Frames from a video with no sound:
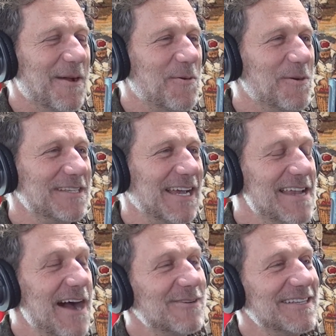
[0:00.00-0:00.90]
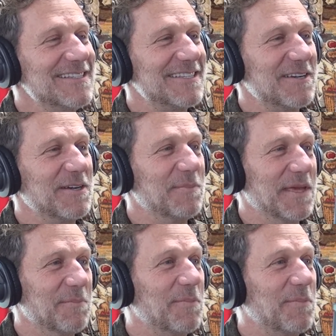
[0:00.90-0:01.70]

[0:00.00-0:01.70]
which I now consider to be